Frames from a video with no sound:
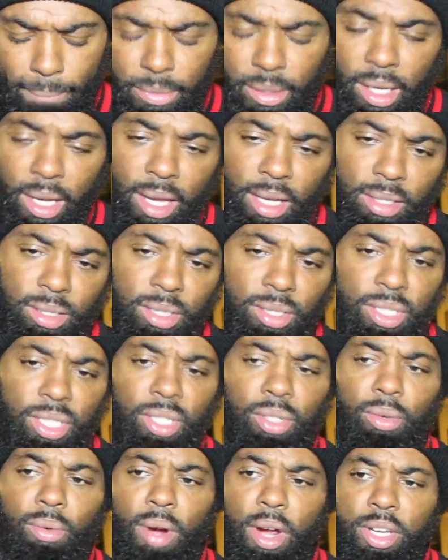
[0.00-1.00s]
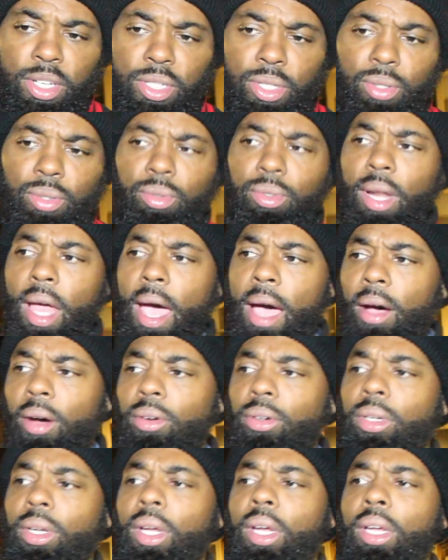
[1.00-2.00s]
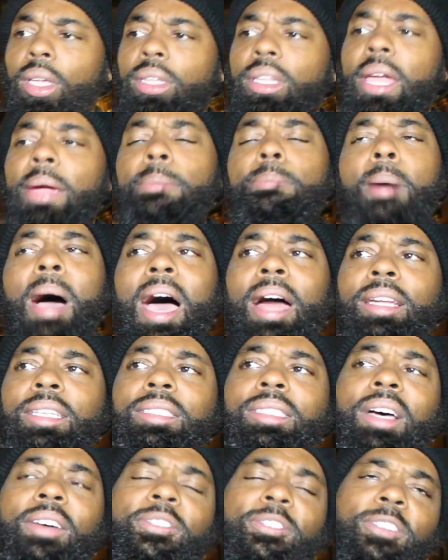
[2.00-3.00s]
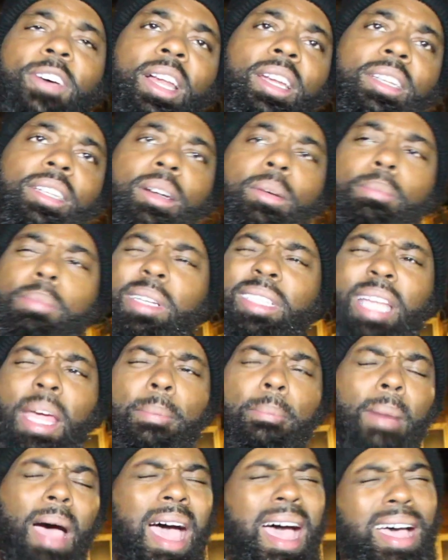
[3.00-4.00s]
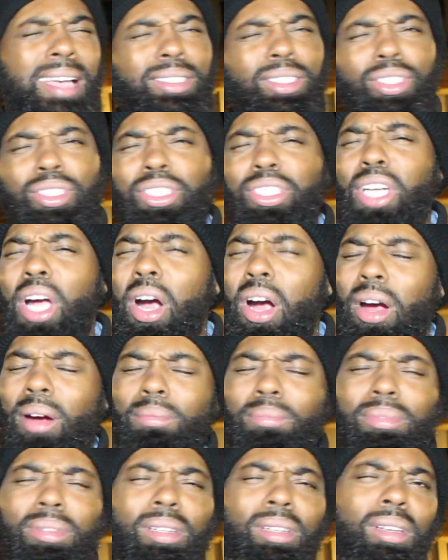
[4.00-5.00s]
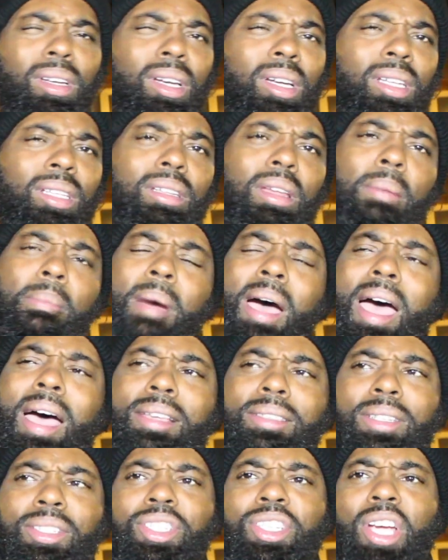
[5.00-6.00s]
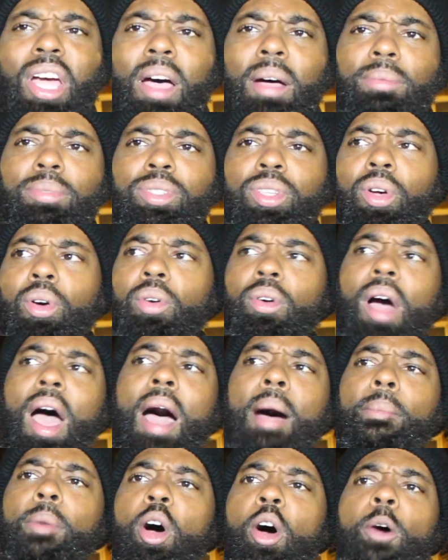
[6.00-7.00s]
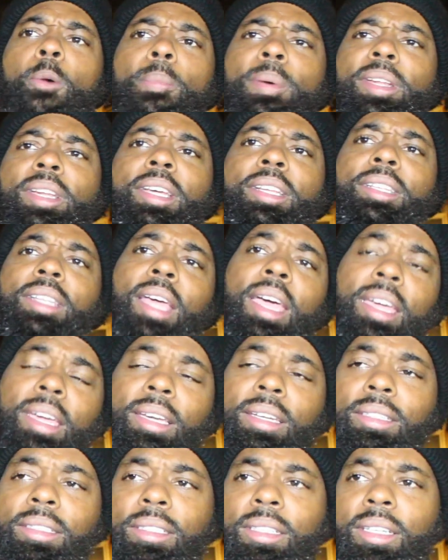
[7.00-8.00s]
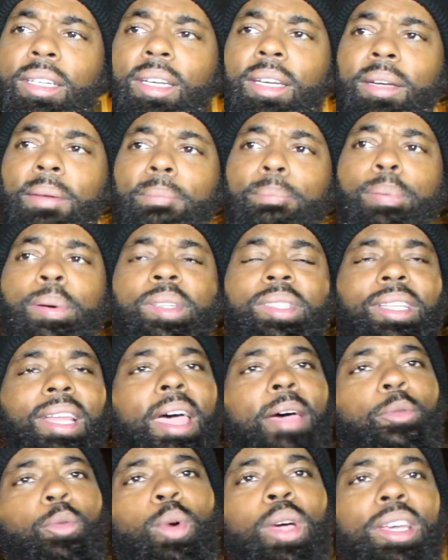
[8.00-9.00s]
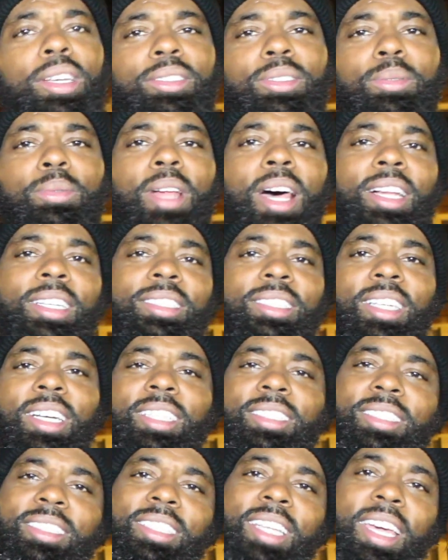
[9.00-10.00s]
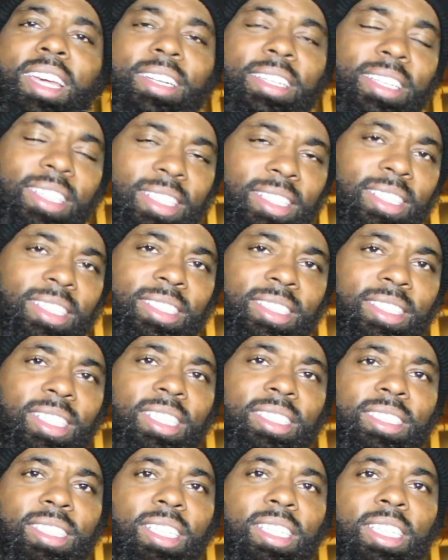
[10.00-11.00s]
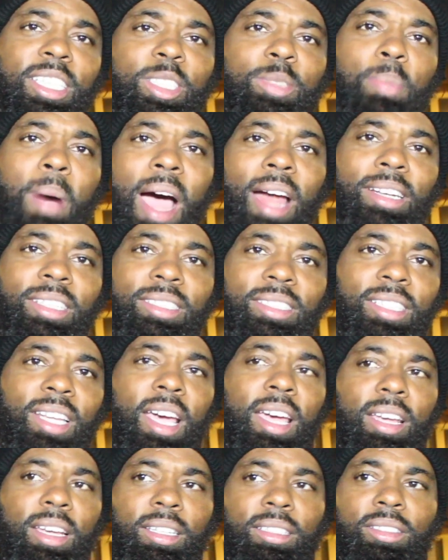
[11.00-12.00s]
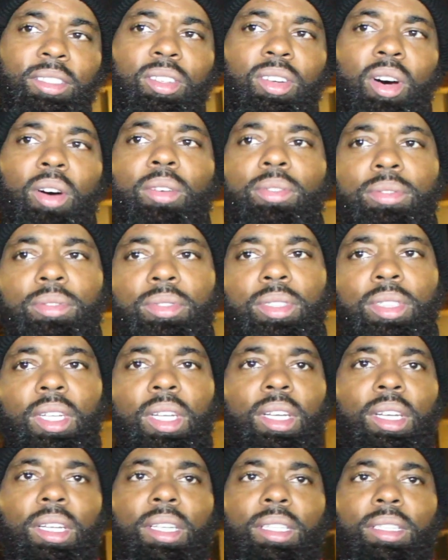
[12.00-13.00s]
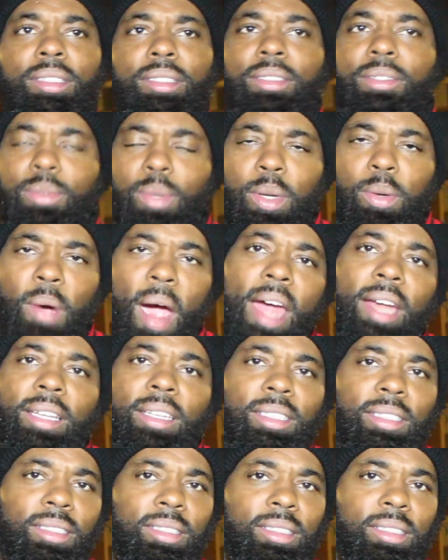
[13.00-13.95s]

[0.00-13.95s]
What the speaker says: the intergenerational now, their bodies are failing them, but their minds are sharp. Their minds are sharp. So I'm hoping that they put that wisdom, knowledge, and understanding into these bodies that, you know, we ready.